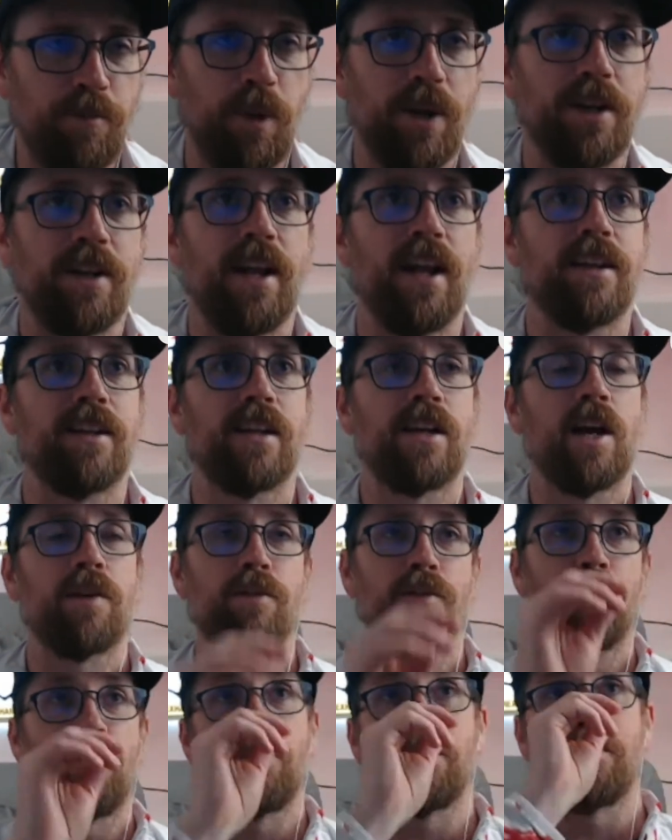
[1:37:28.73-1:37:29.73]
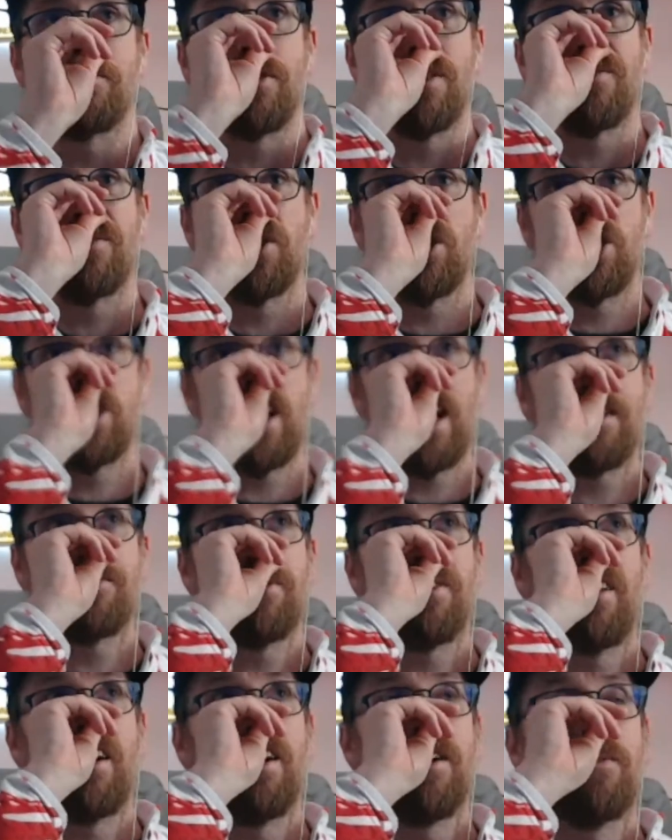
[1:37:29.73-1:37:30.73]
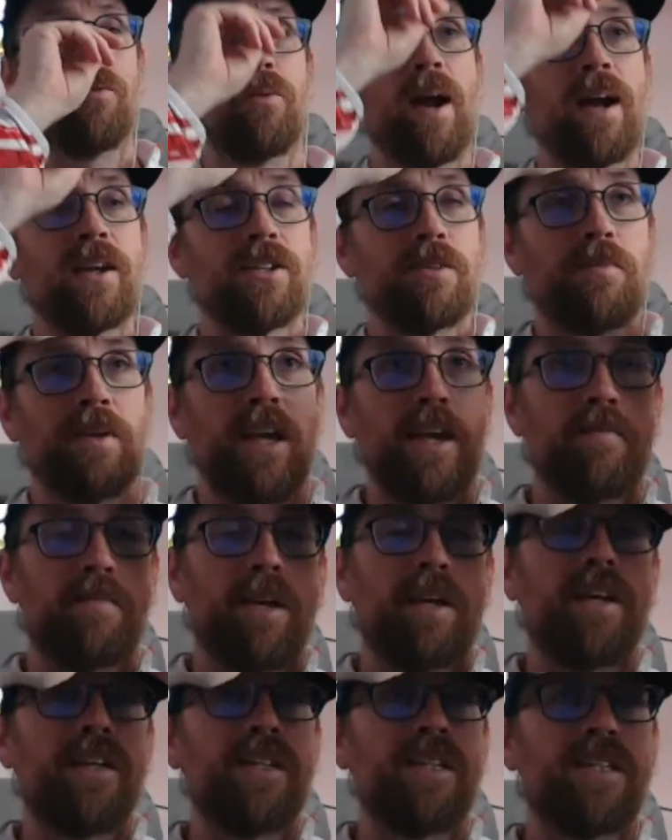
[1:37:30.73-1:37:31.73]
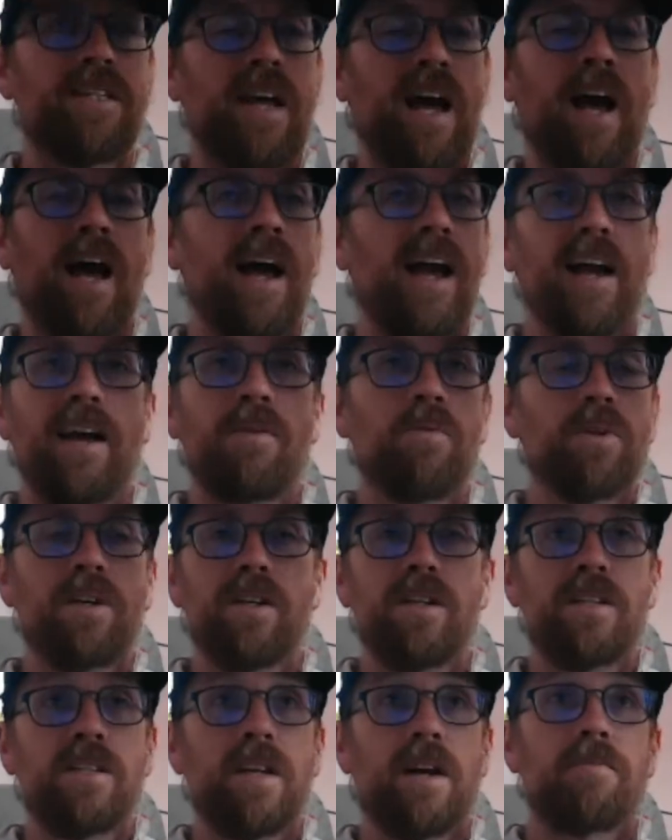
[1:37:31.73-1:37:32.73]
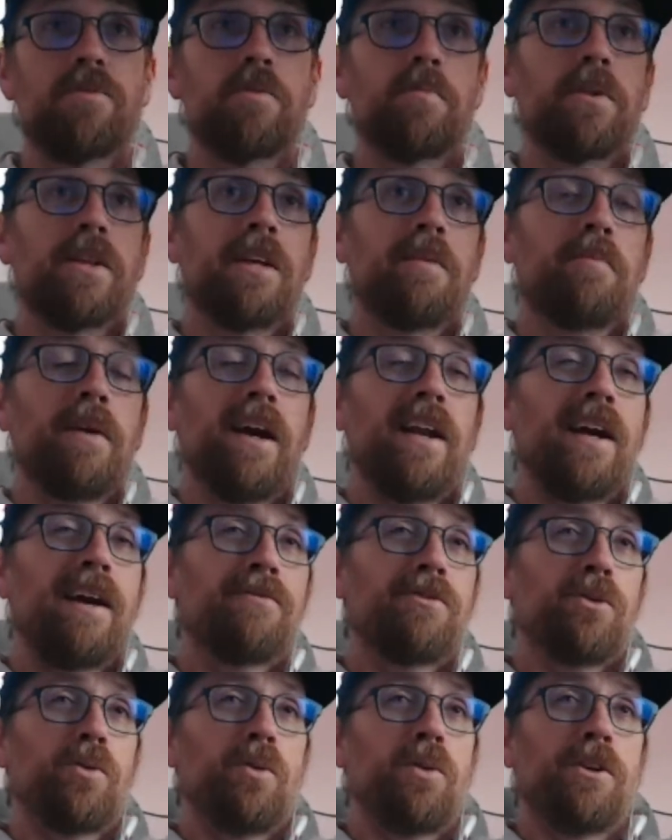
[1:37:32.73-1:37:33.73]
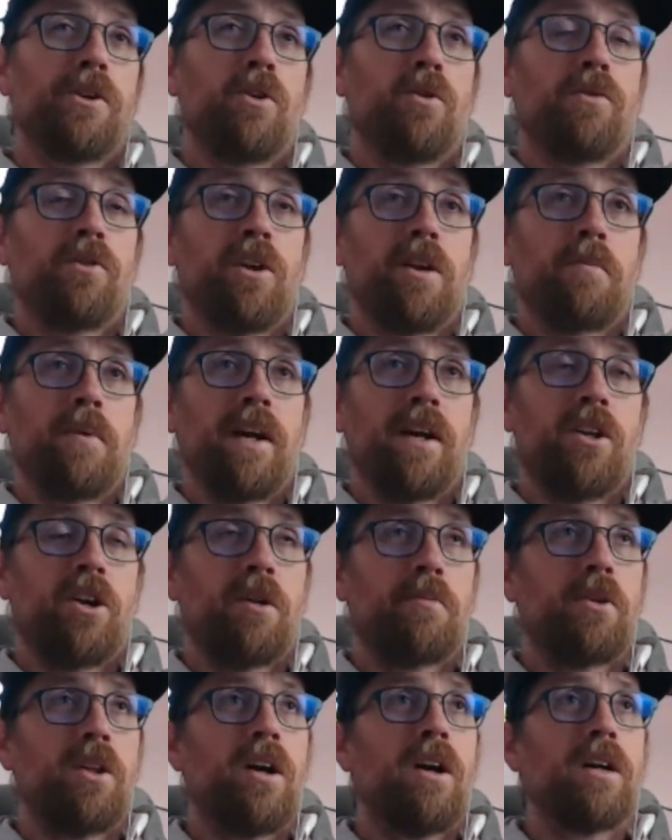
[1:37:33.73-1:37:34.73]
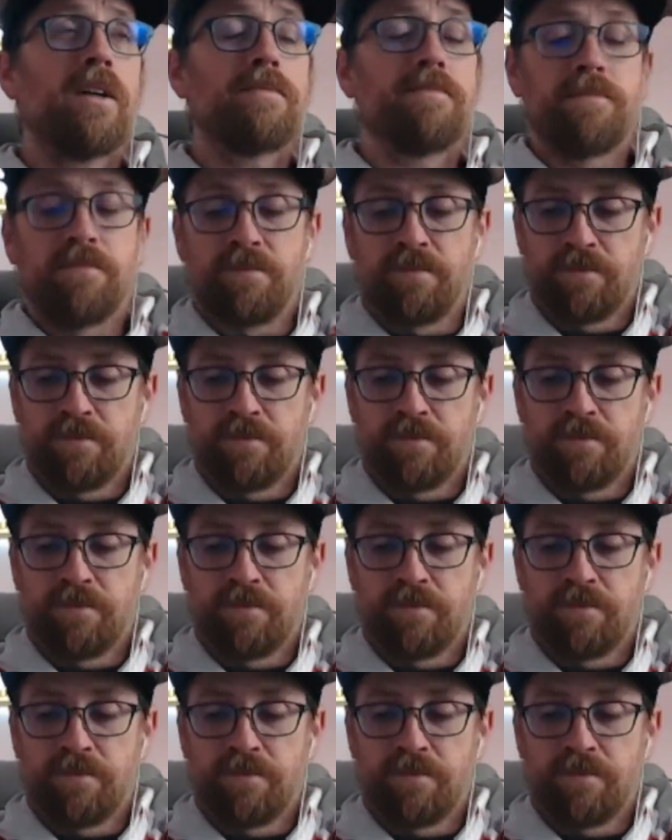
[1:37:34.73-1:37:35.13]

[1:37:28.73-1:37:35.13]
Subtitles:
Brennan had to cover for me for the first half of the Wrexham game because I was comfortably in bed after rolling over on my alarm clock.